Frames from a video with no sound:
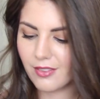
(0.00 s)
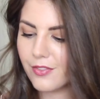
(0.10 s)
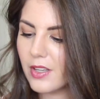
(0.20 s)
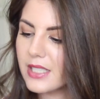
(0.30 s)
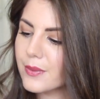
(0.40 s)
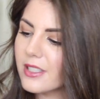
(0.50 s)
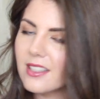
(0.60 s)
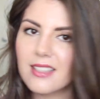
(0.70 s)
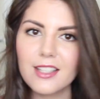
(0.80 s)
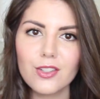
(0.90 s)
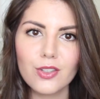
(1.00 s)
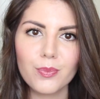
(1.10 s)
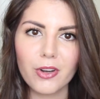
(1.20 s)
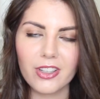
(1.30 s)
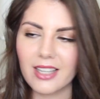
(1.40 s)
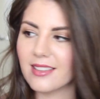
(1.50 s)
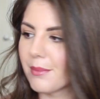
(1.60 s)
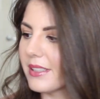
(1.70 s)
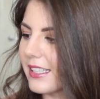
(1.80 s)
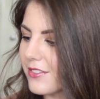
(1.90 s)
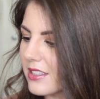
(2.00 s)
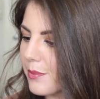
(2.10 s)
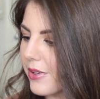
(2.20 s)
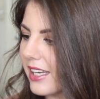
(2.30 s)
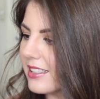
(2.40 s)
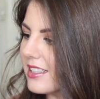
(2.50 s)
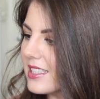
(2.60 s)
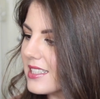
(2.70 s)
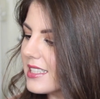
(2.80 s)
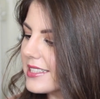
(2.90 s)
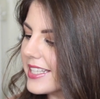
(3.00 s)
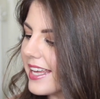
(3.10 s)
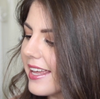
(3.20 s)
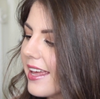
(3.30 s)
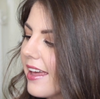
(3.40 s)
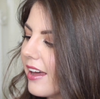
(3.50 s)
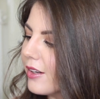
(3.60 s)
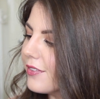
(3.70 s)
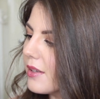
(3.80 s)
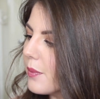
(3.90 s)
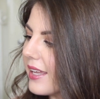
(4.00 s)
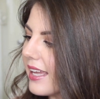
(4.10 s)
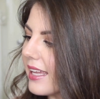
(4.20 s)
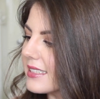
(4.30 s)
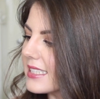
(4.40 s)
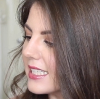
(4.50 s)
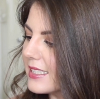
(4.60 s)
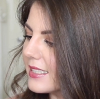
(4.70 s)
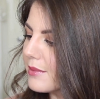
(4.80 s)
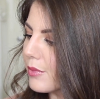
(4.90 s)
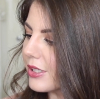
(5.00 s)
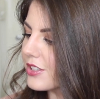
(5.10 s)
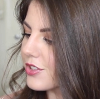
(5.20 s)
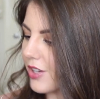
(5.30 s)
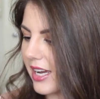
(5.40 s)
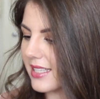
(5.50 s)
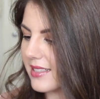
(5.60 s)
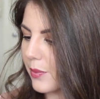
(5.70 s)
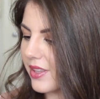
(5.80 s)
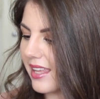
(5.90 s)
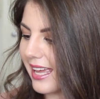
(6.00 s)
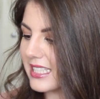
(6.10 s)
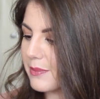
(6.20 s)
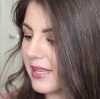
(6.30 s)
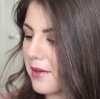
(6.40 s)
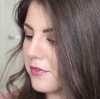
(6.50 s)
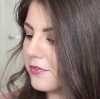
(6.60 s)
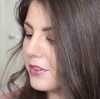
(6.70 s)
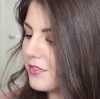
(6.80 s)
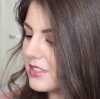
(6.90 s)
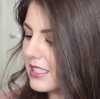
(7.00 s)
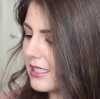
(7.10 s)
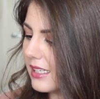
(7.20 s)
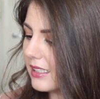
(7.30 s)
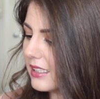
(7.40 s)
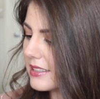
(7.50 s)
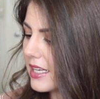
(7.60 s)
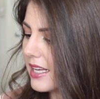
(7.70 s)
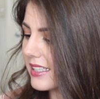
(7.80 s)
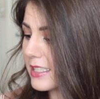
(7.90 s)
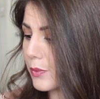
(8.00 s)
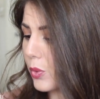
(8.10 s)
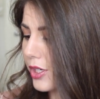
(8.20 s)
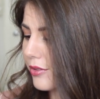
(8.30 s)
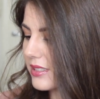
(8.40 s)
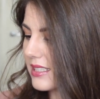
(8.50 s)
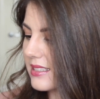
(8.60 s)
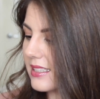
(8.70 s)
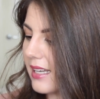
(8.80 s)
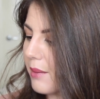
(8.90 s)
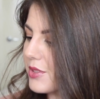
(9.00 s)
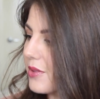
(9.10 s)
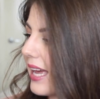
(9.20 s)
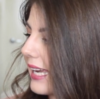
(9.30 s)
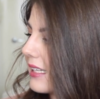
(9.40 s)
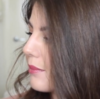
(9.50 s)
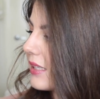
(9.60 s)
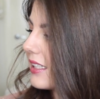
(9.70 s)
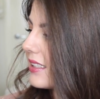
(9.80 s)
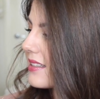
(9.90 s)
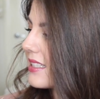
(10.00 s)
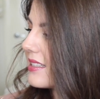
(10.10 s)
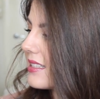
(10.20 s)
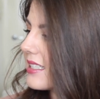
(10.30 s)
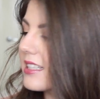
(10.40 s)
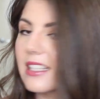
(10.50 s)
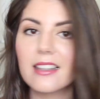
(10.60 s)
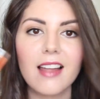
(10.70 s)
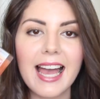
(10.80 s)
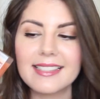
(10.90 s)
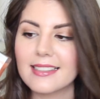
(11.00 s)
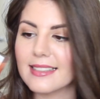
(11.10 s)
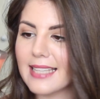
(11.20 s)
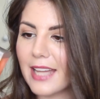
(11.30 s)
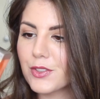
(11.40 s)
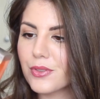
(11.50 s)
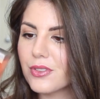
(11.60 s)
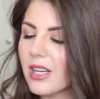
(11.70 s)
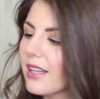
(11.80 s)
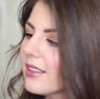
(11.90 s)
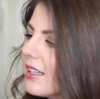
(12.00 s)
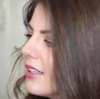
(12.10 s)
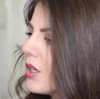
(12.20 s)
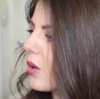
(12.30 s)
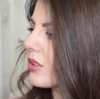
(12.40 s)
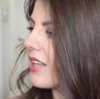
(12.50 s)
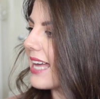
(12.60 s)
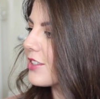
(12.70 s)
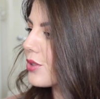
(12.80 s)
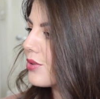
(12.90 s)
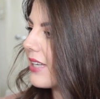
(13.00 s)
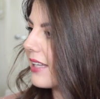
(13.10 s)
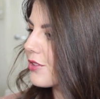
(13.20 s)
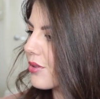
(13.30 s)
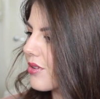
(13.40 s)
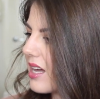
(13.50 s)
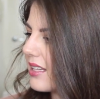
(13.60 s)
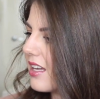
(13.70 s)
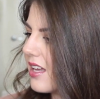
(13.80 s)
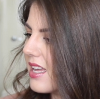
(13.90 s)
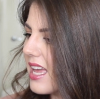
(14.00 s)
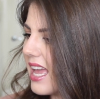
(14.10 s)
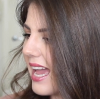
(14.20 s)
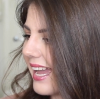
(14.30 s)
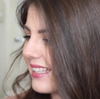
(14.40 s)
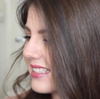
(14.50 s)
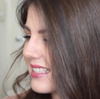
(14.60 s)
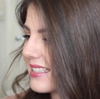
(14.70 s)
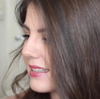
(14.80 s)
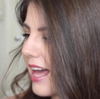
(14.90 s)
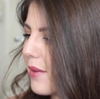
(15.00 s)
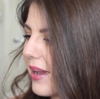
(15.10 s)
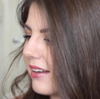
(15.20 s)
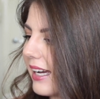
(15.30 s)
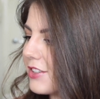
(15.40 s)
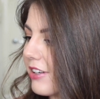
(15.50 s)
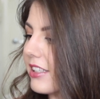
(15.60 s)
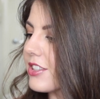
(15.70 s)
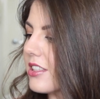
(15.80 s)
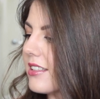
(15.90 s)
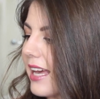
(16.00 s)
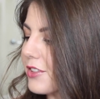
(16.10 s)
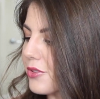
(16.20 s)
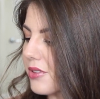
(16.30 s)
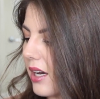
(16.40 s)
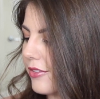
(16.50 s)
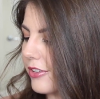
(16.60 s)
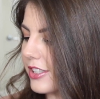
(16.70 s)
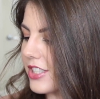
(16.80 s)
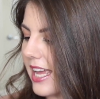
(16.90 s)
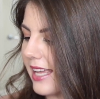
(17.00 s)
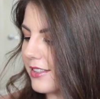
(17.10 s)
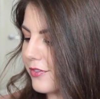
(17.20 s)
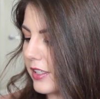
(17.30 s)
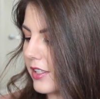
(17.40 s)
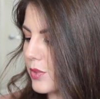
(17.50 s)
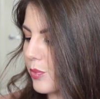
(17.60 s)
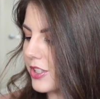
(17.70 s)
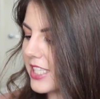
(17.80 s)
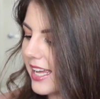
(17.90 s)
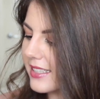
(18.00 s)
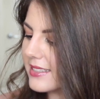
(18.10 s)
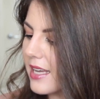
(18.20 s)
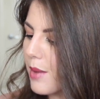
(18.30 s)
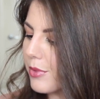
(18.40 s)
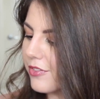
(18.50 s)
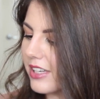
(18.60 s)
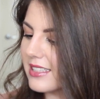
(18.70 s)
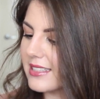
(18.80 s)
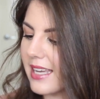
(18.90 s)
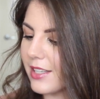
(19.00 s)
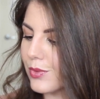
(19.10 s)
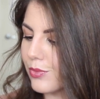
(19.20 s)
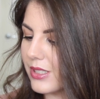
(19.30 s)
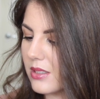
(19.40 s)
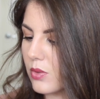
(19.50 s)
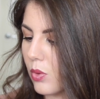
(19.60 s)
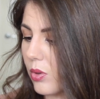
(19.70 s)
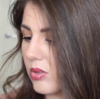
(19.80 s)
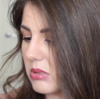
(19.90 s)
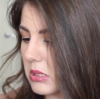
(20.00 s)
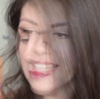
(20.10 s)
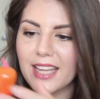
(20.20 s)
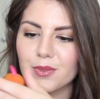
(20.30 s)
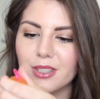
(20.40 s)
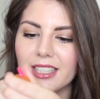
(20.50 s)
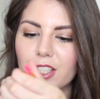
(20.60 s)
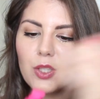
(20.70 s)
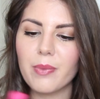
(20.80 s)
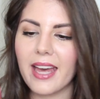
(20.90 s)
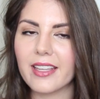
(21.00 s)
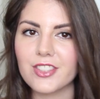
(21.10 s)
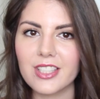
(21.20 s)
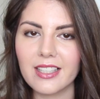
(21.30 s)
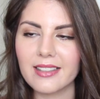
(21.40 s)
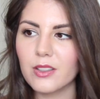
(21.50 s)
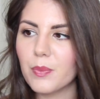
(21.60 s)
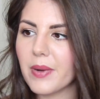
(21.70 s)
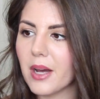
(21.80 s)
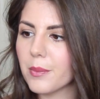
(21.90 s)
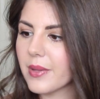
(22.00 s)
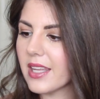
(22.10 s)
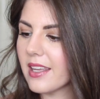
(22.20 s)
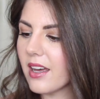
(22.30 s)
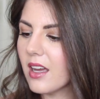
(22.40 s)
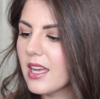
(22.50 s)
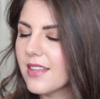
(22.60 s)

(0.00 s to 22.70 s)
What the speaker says: The first one is a new product, I believe, to the brand. This is their Healthy Wear Tinted Moisturizer with SPF 50 in it. It says water resistant up to 80 minutes. This is in the light natural color, or light to natural color. And it says lightweight hydration, natural coverage and finish, protects, prevents and restores. It has really cute packaging, a little pump here.